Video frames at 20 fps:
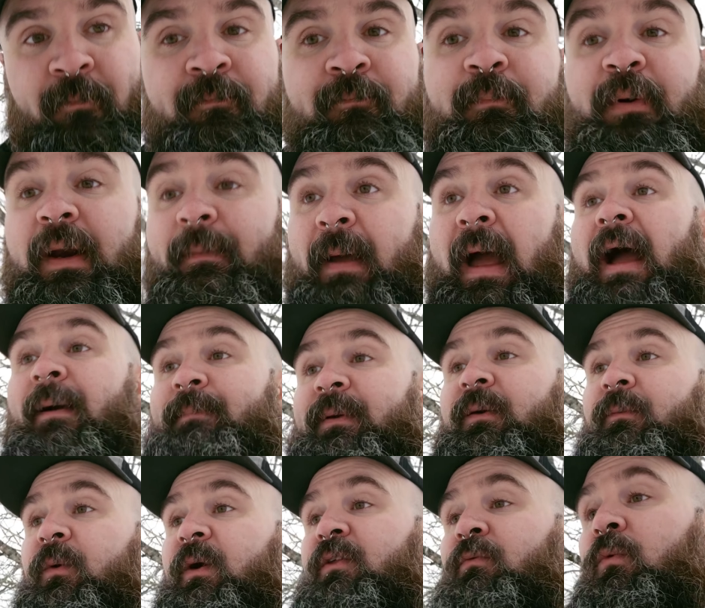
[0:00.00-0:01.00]
But I'm happy
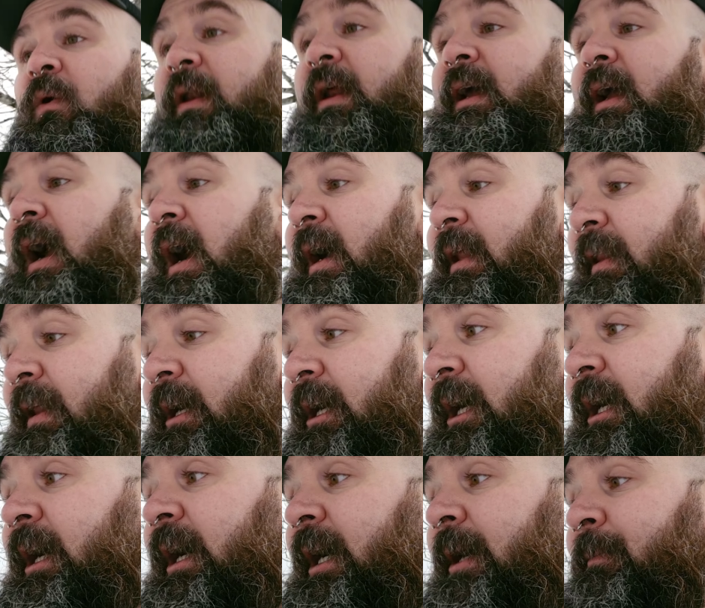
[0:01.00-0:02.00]
with what I got. Like, I
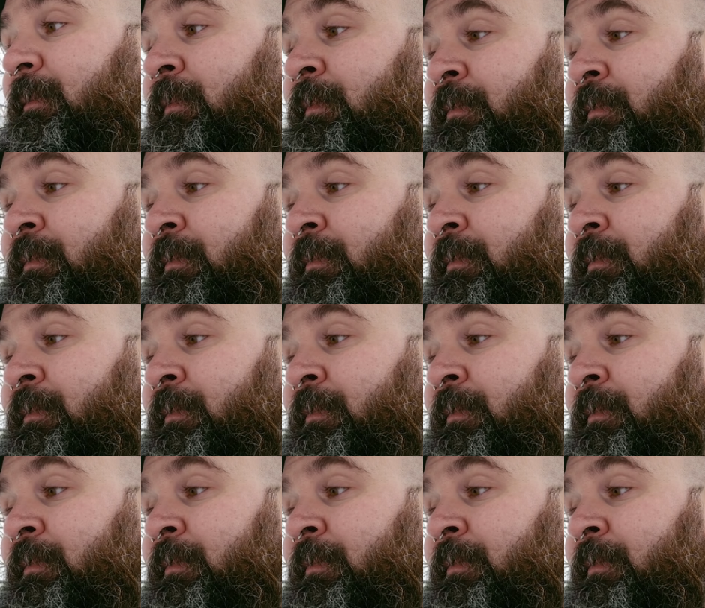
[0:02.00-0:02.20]
got